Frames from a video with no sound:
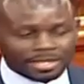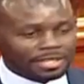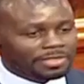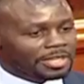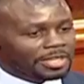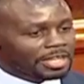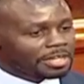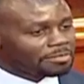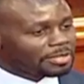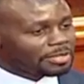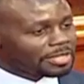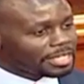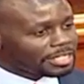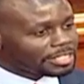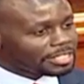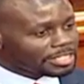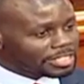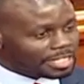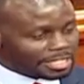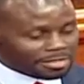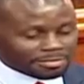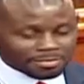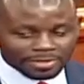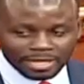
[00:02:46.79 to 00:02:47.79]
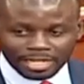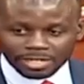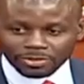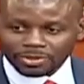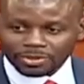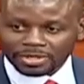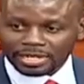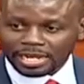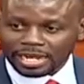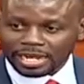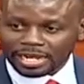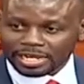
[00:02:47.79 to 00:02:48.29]
They'll be the team that
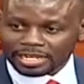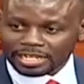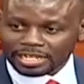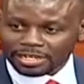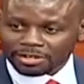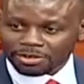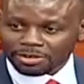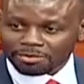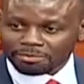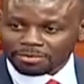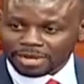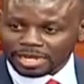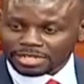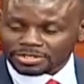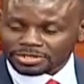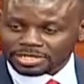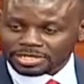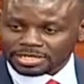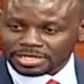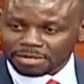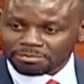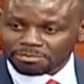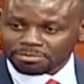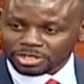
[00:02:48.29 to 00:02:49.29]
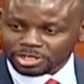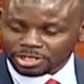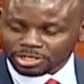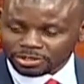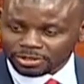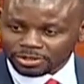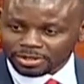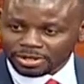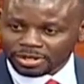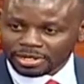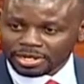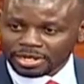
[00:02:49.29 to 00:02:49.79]
will carry Elon Musk's
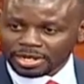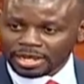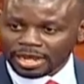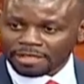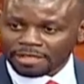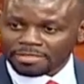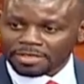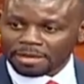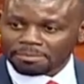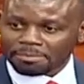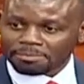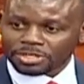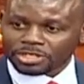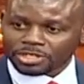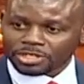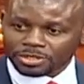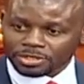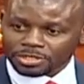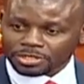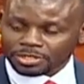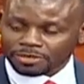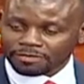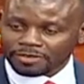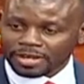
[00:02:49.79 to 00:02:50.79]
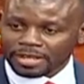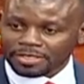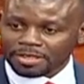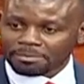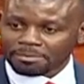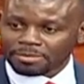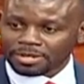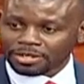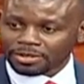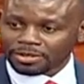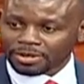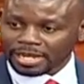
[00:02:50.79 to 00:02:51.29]
ambition and the ambitions of other
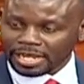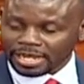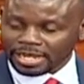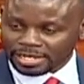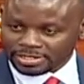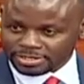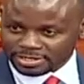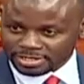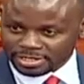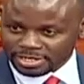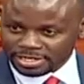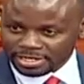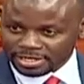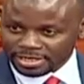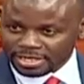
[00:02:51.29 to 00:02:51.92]
billionaires,